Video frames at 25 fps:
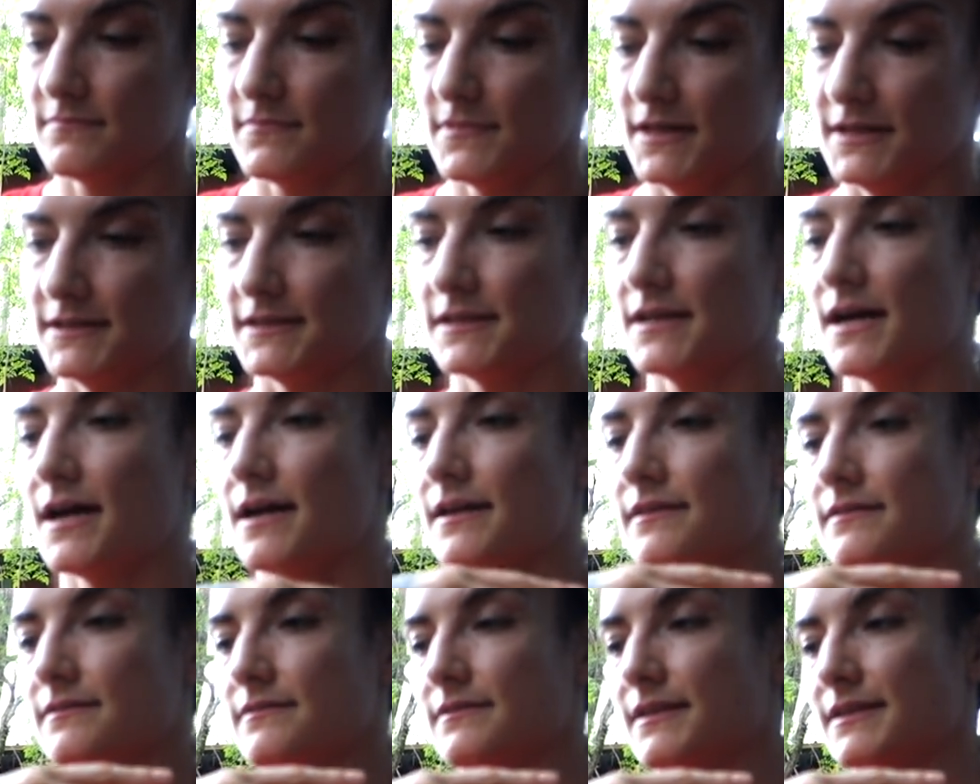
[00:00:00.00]
it's
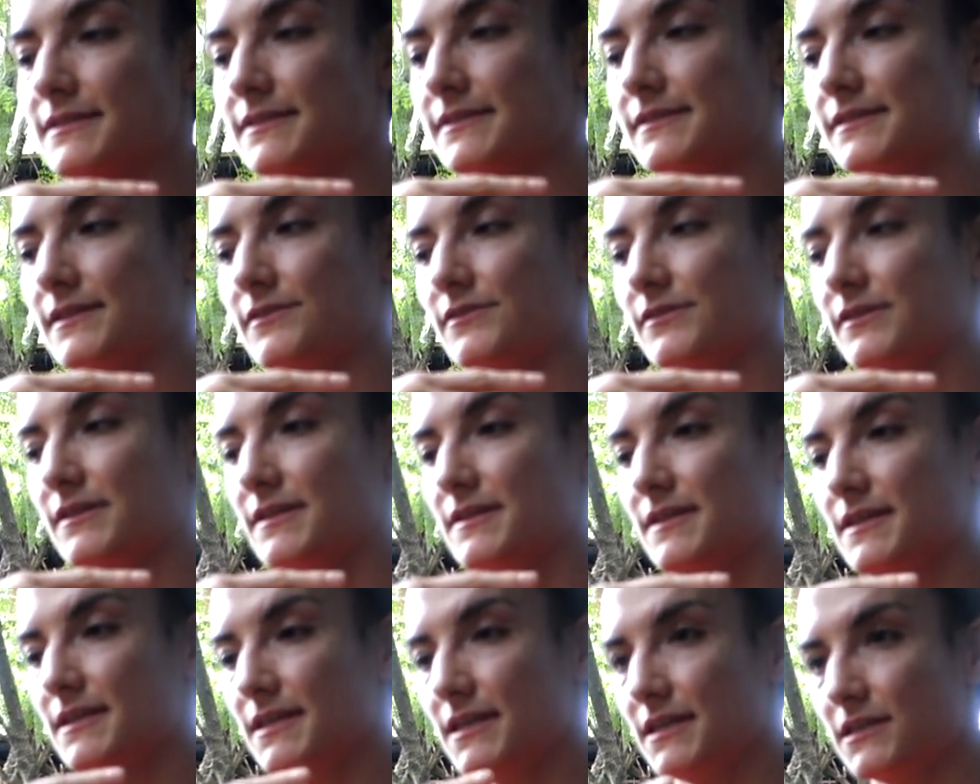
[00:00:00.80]
not necessarily
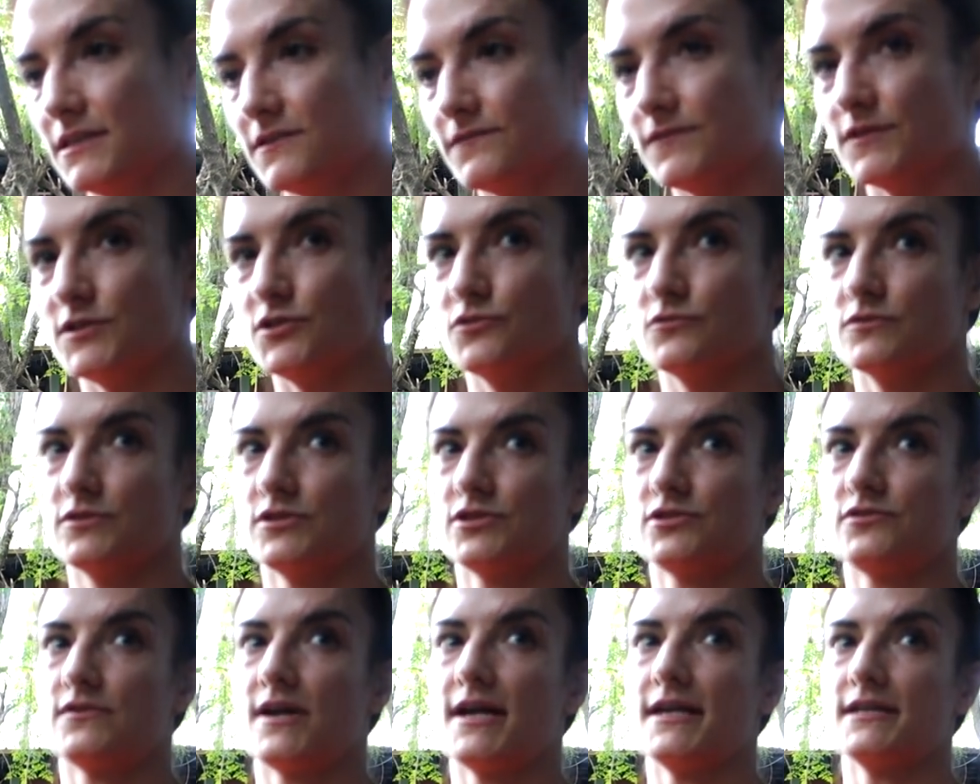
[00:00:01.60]
the individual
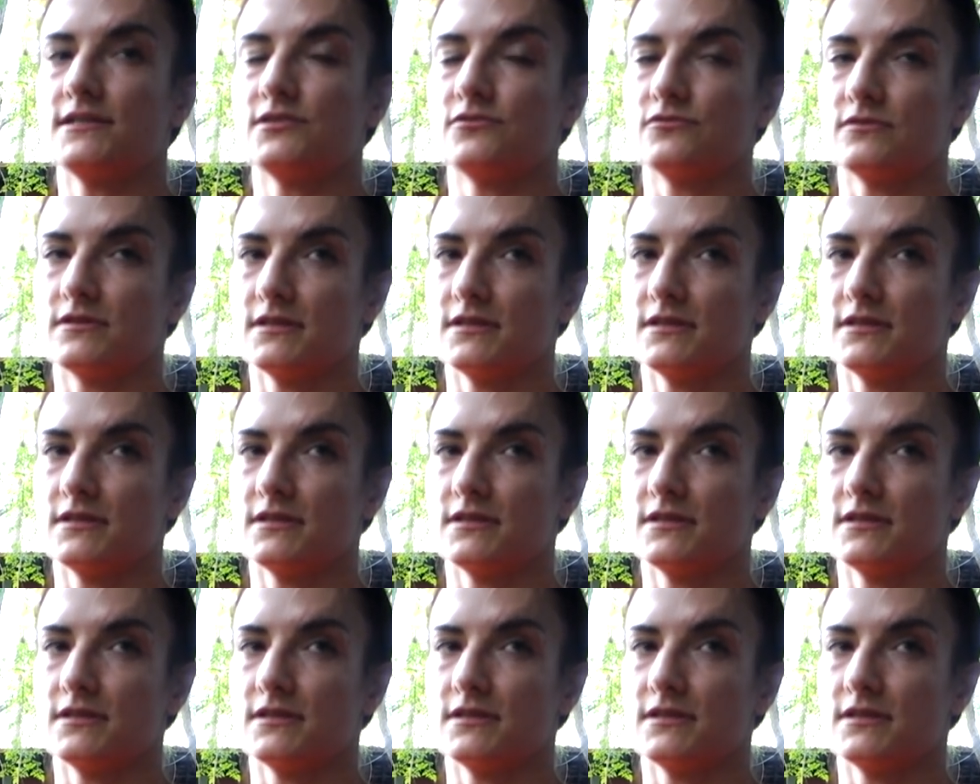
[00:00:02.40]
strikes